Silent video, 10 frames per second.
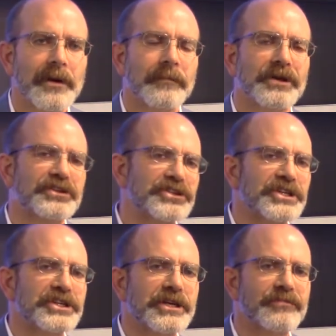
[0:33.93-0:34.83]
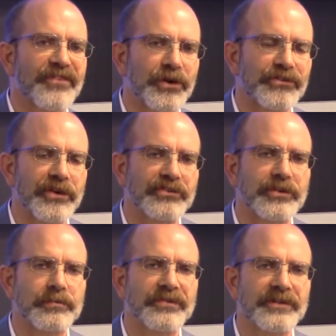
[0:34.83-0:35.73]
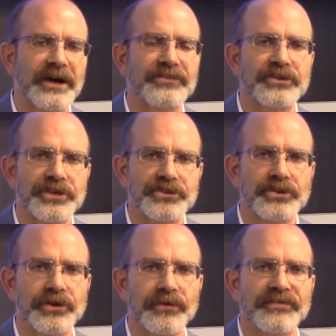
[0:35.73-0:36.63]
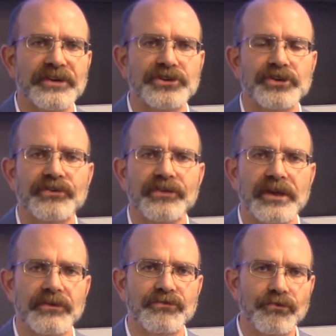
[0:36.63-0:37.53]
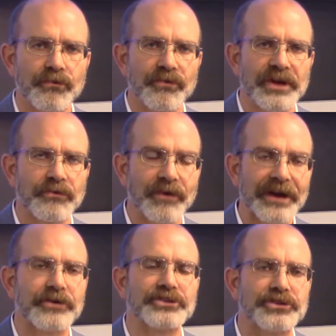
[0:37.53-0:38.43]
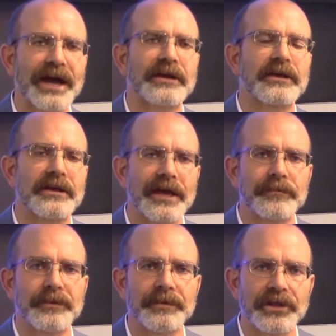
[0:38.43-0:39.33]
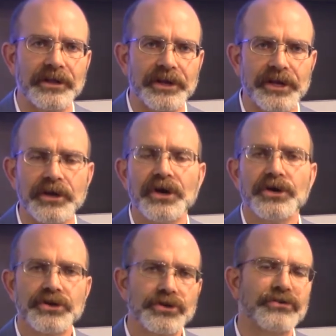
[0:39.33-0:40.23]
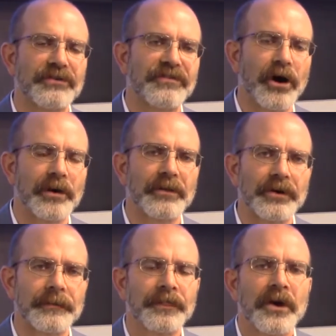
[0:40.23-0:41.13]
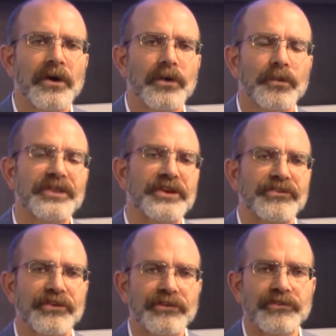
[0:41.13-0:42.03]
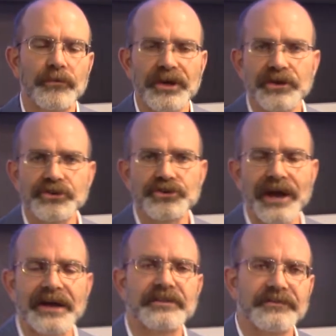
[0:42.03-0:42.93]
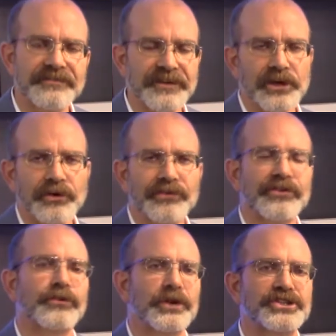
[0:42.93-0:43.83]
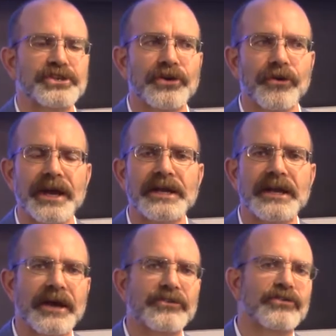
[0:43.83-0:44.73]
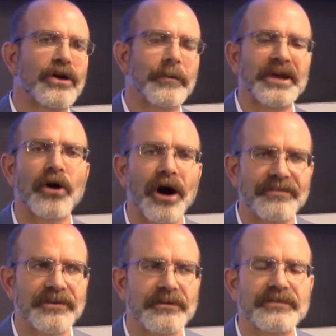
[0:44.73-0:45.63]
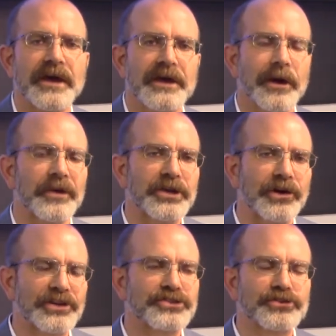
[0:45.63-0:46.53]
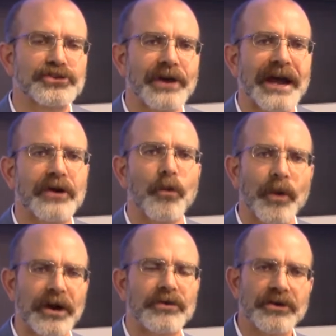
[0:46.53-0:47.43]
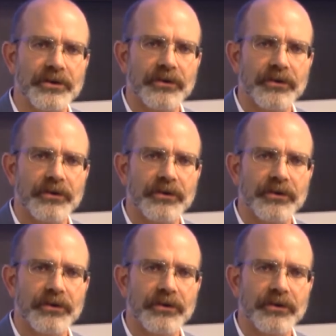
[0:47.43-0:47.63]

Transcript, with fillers: But the GT460 provides additional features and record tracking capability to the farmer. With this system, we can track the fields in which the grain is coming off of, and we can also track where the